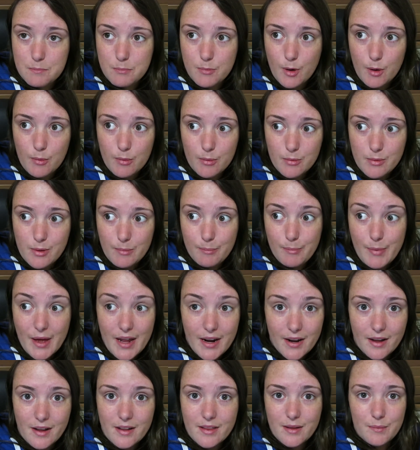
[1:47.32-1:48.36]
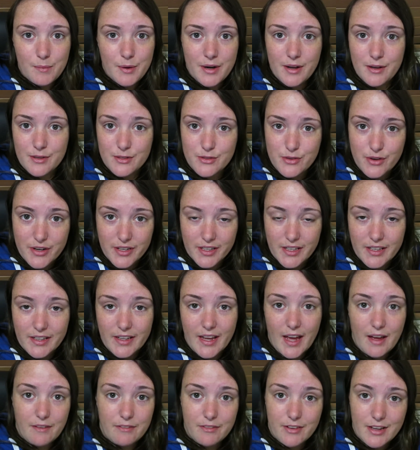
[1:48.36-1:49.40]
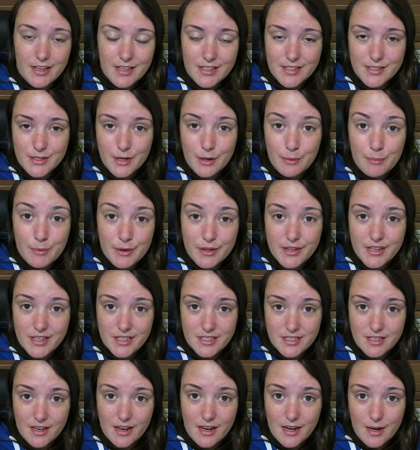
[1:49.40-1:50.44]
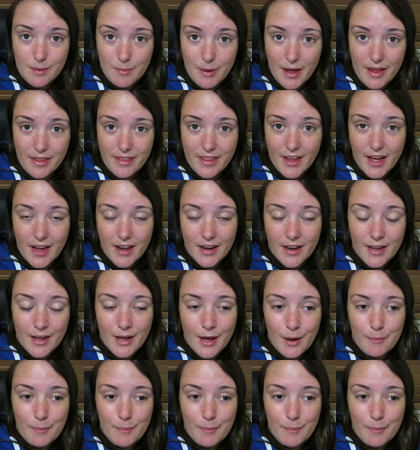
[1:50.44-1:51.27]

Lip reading: probably better than when I was drinking caffeine, so I'm really excited about that.